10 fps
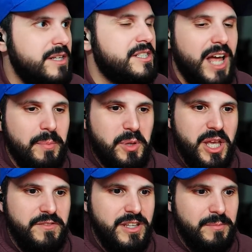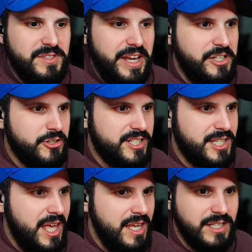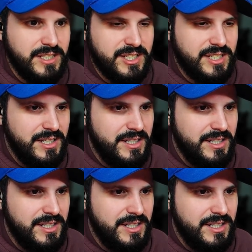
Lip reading: Stop giving them dangerous things.